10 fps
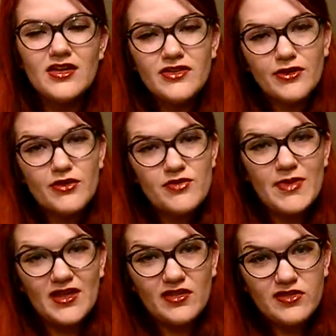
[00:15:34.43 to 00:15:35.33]
they're those
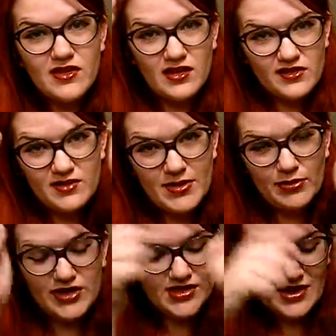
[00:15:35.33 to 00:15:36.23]
big sticks that people
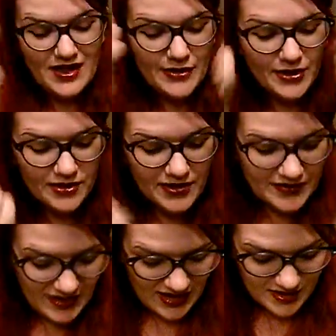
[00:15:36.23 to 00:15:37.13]
hit together during
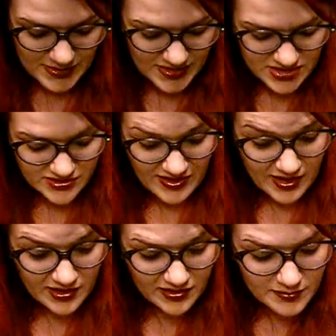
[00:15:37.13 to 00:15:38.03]
the game, and they just
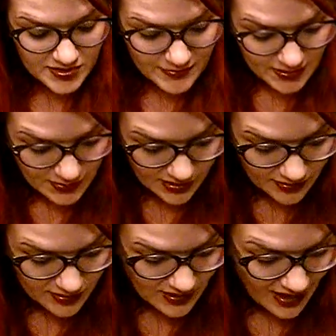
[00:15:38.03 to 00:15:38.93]
handed them to me when I
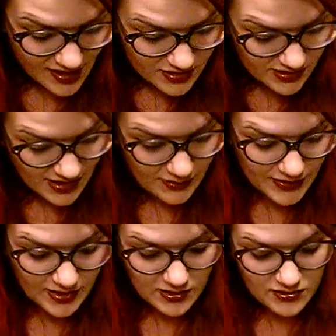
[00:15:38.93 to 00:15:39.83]
sat down
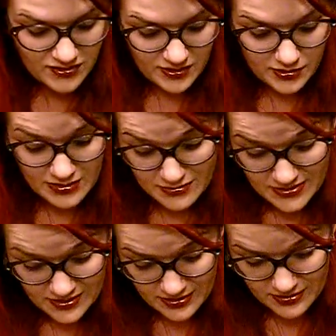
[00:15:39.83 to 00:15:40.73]
there, so I was
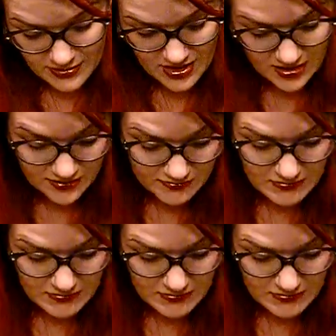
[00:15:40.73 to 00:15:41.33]
like, oh hey.